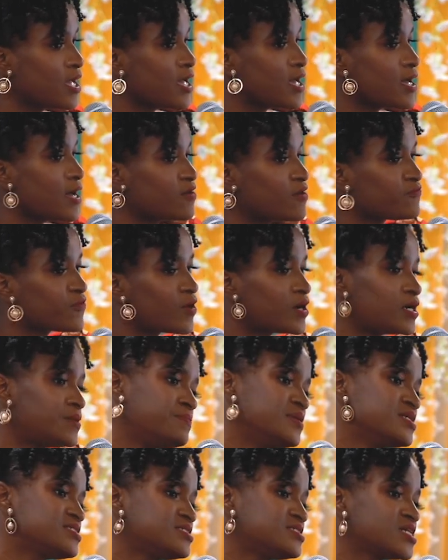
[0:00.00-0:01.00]
for a
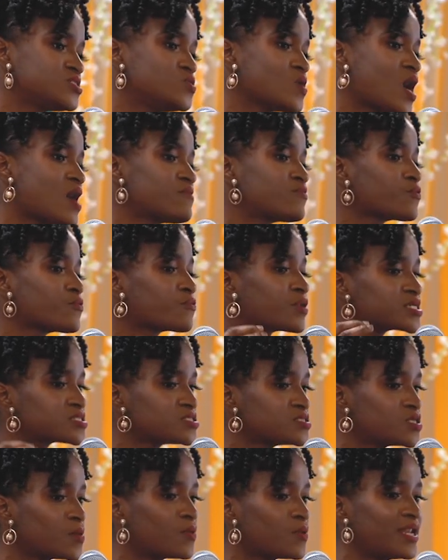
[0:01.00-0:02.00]
business, you have a
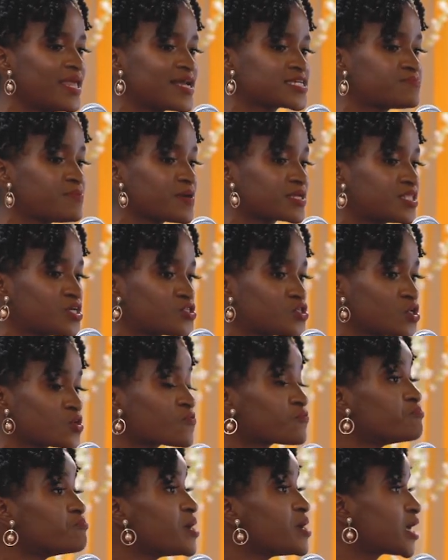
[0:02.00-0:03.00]
reasonable expectation of
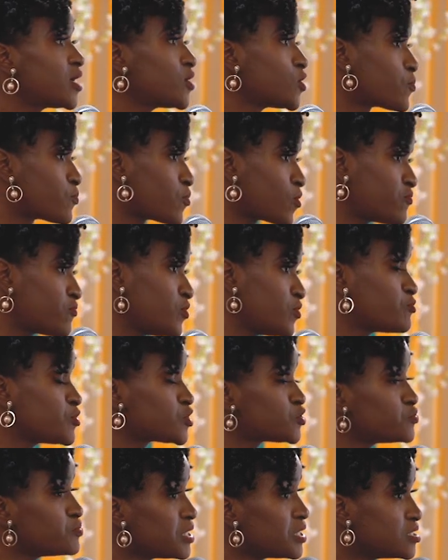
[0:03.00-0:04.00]
making a profit, which
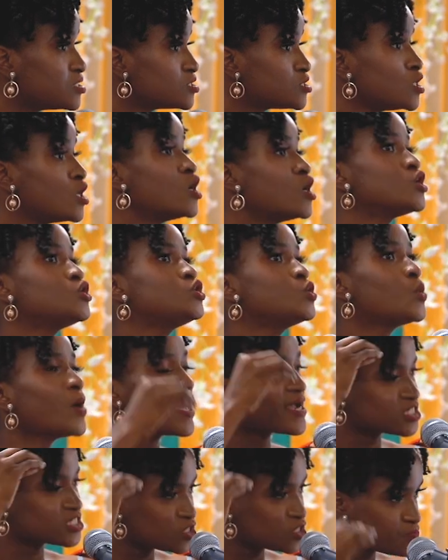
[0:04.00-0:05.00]
means you
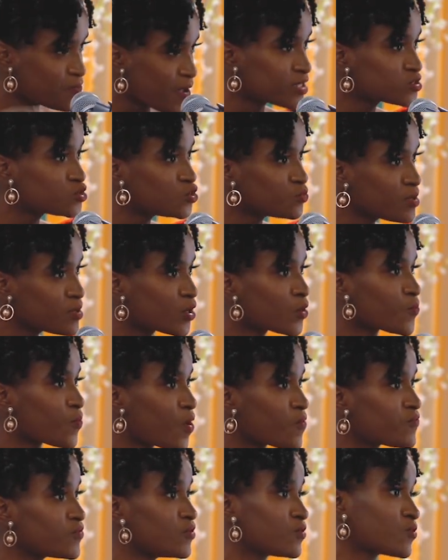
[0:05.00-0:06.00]
expect to make a
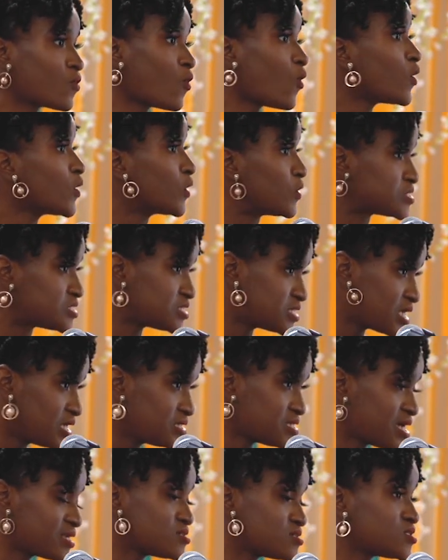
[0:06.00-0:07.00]
profit on all your sales
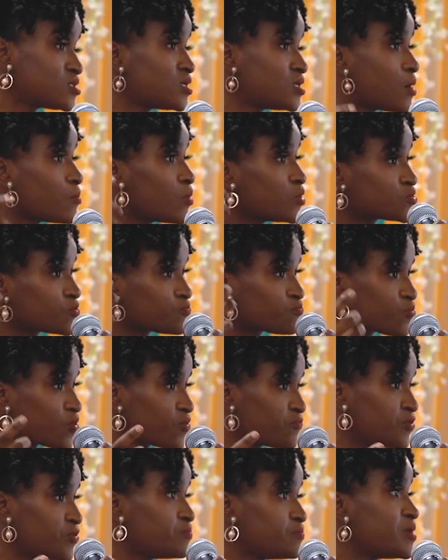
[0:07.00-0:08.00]
and a certain amount of
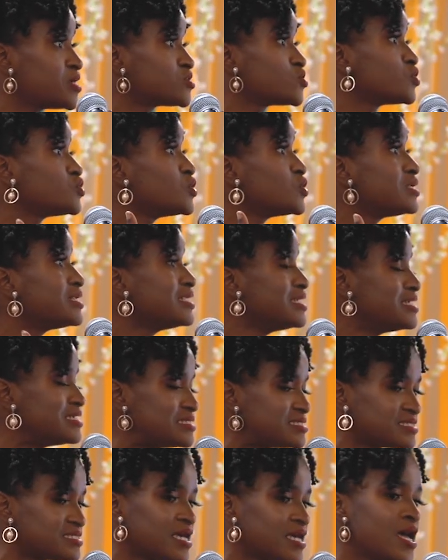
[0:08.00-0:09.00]
profit based on your
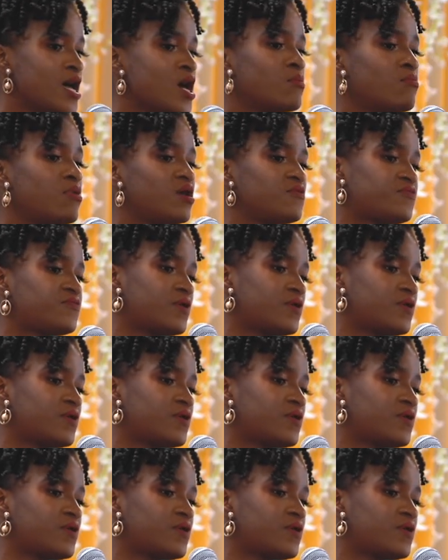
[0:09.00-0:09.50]
needs. But for a